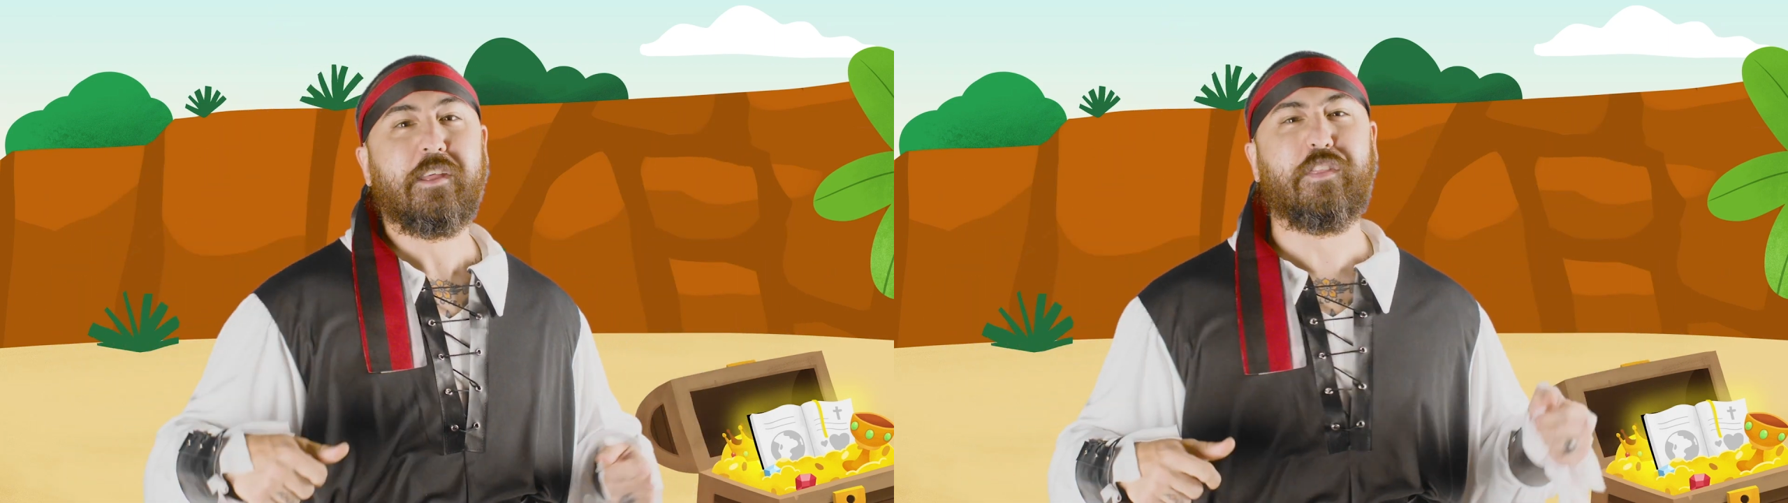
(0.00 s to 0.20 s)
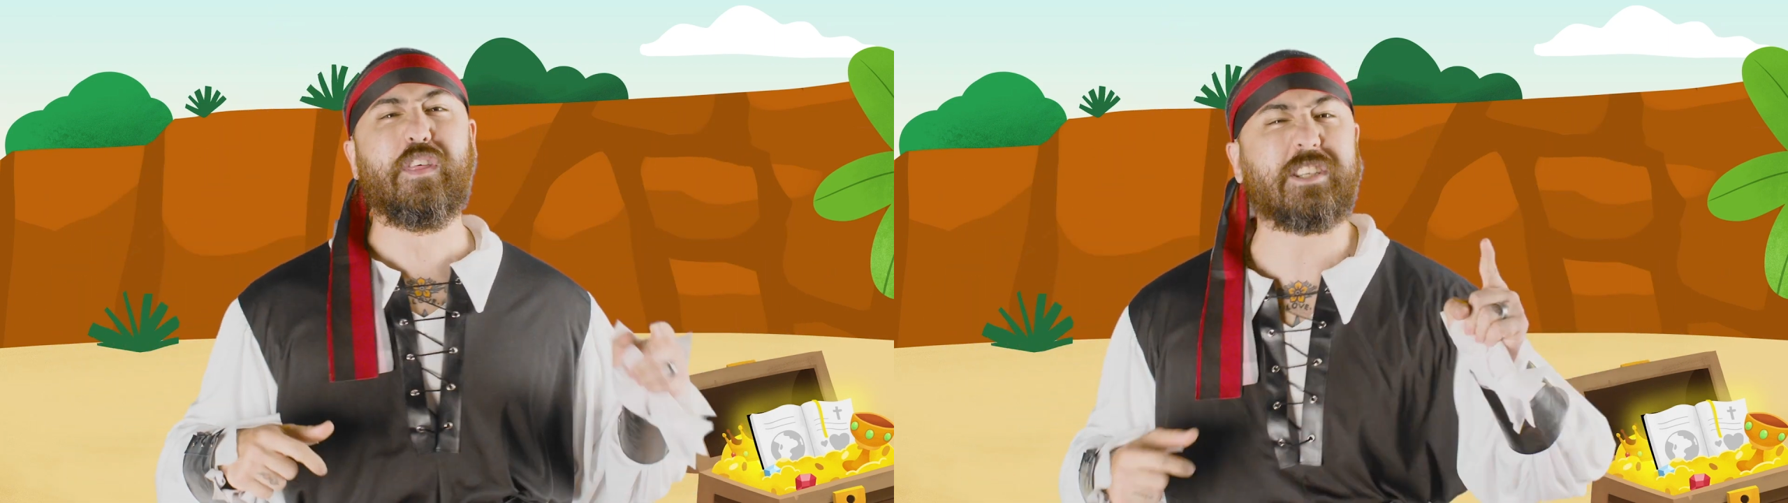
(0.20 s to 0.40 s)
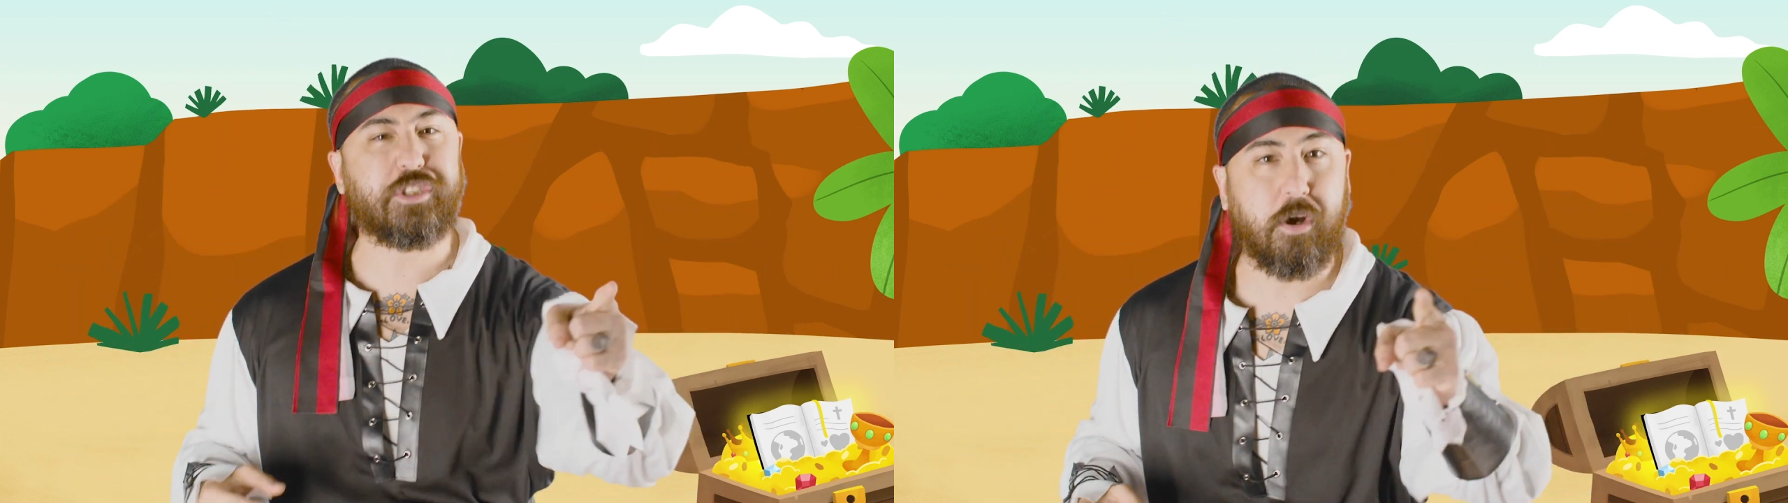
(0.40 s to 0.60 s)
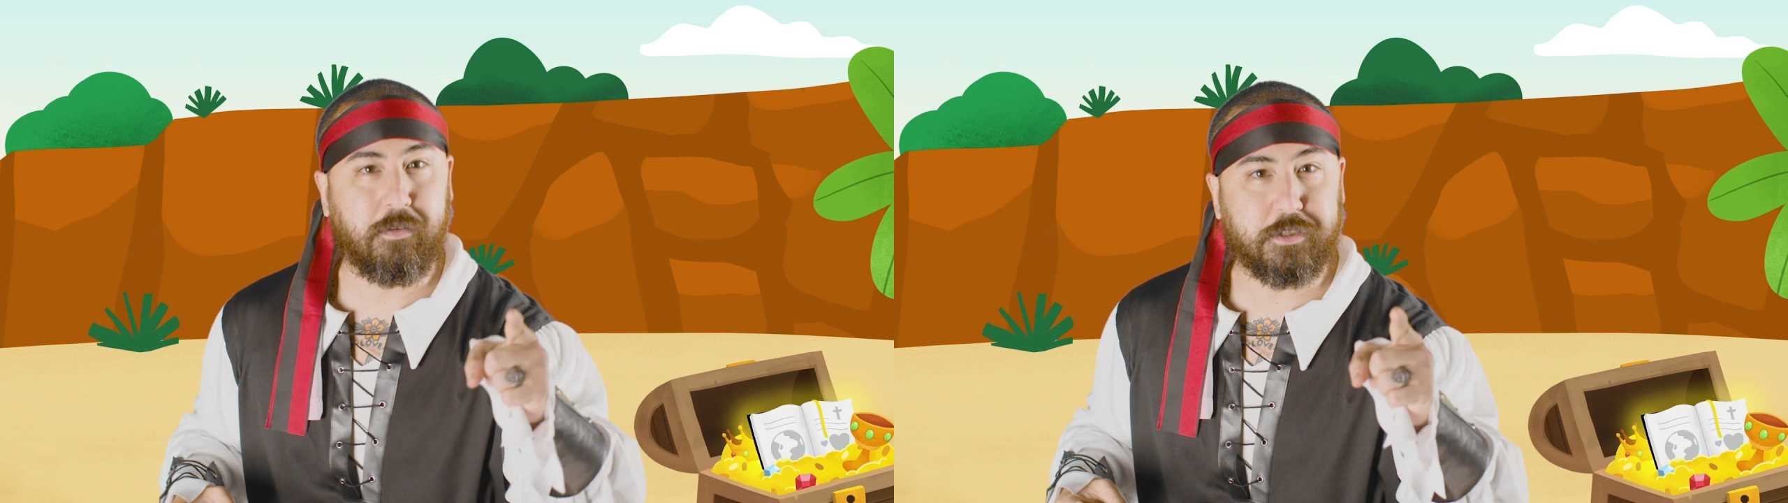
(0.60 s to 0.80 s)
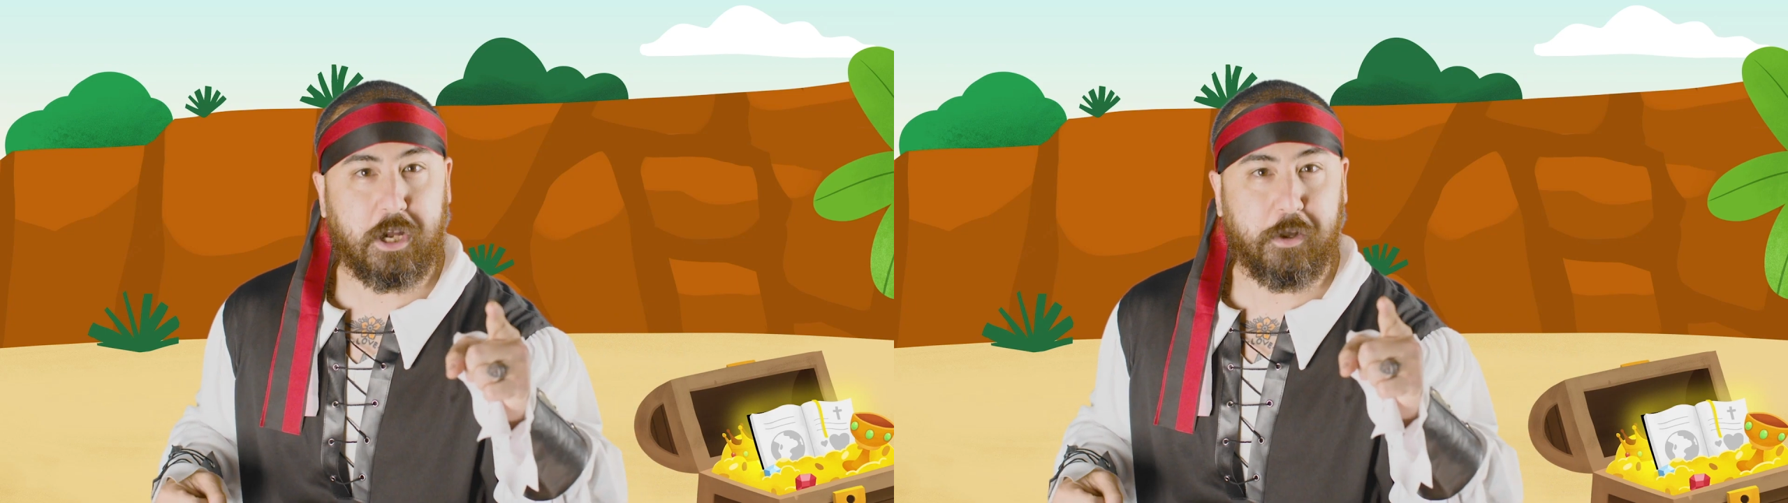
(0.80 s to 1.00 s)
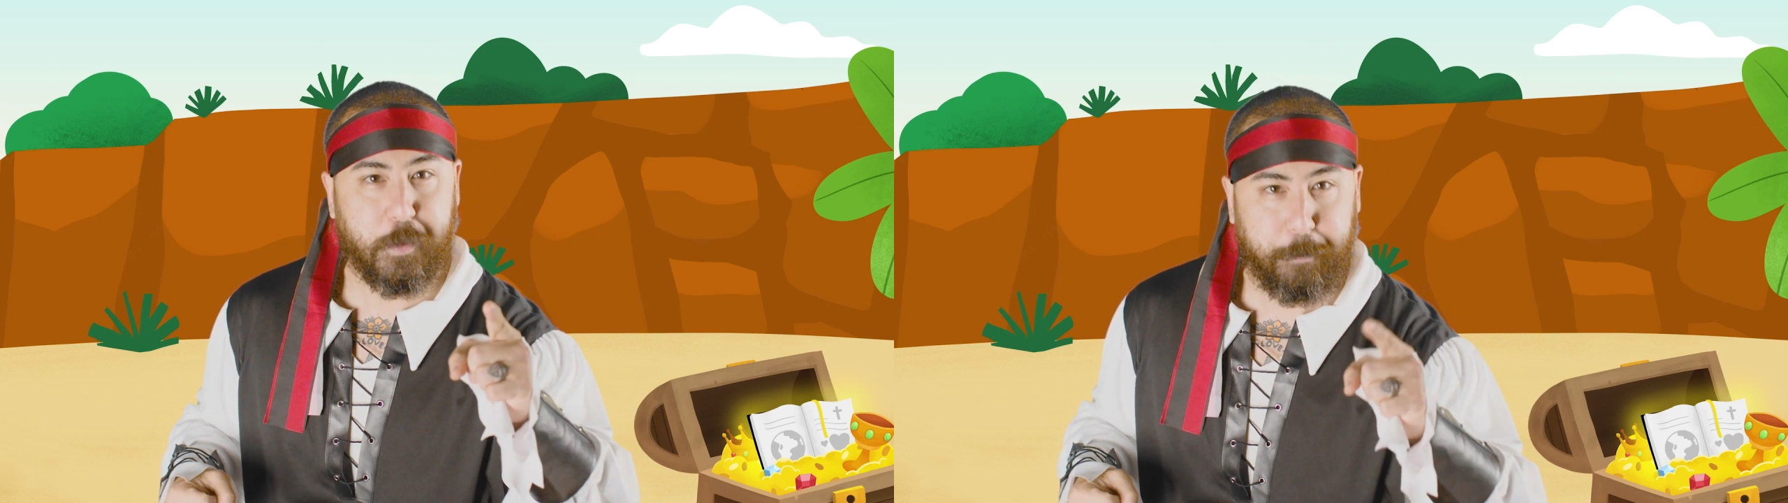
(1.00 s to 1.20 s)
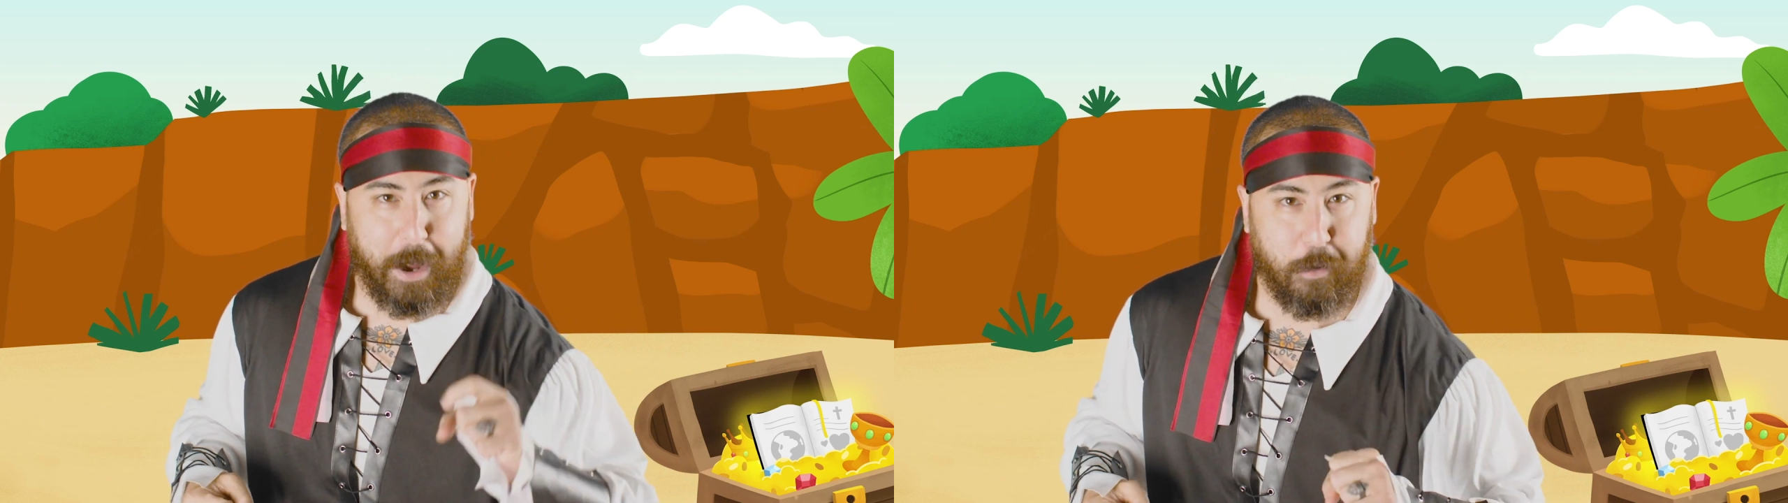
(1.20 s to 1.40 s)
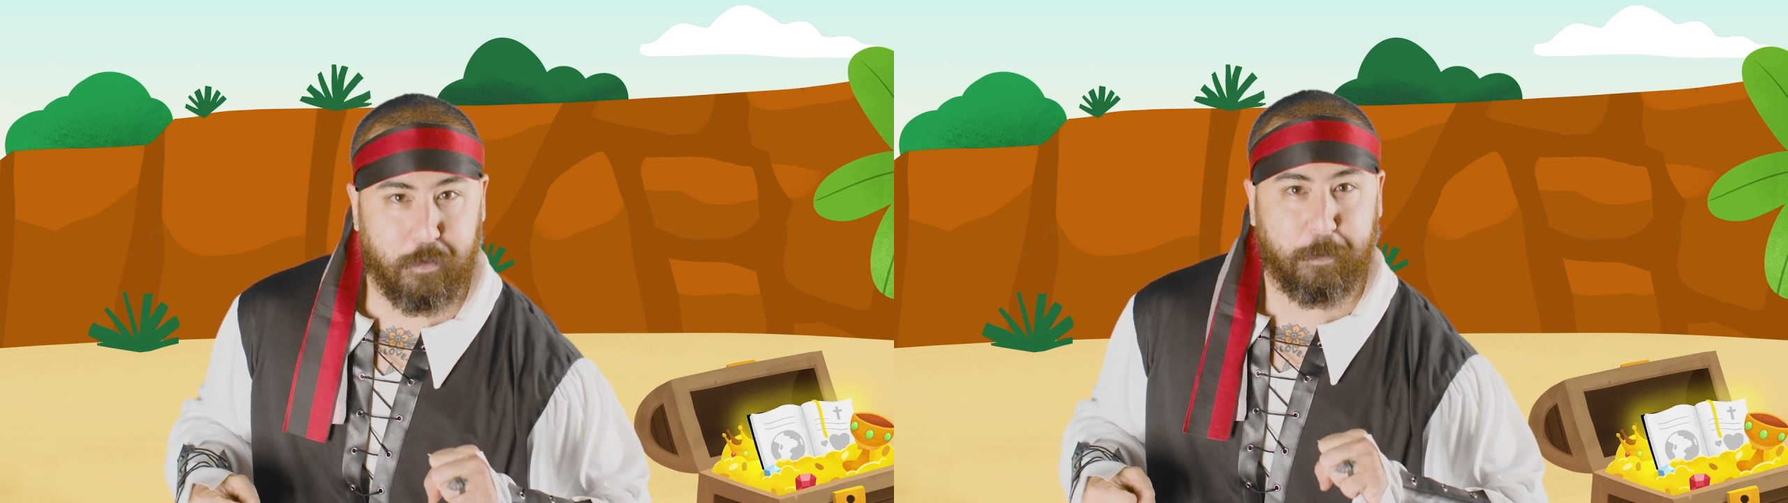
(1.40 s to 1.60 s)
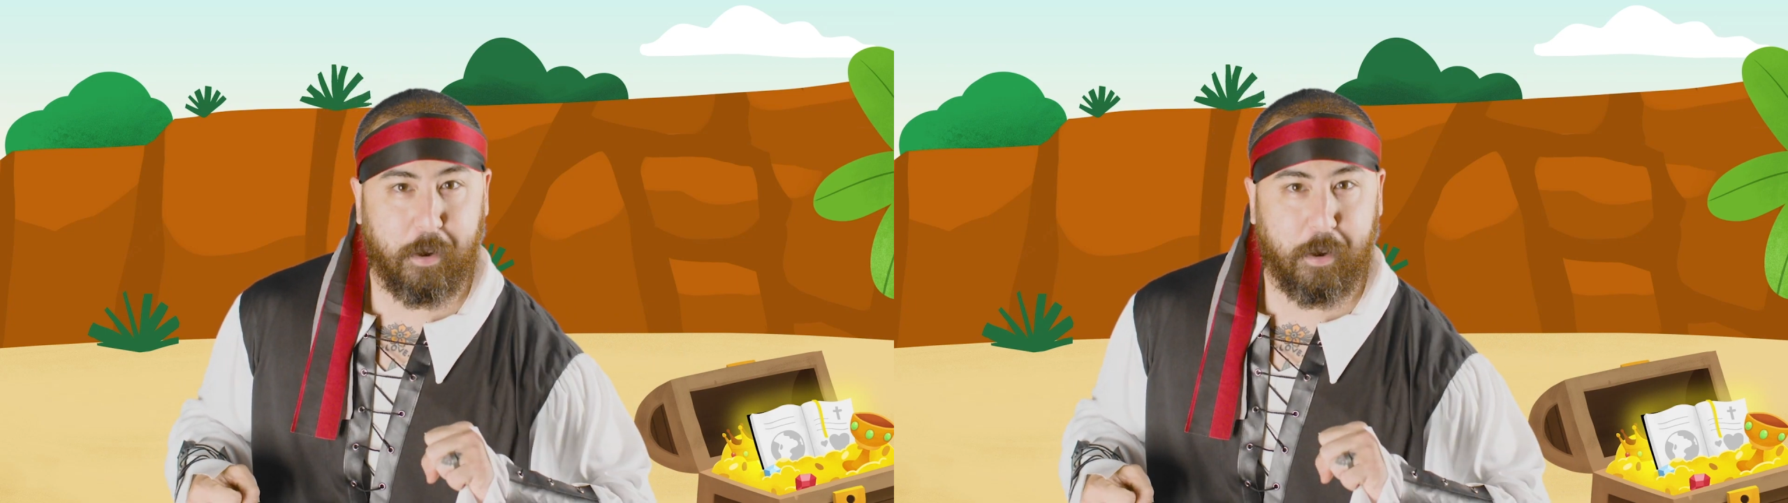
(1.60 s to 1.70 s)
This song's called The Pirate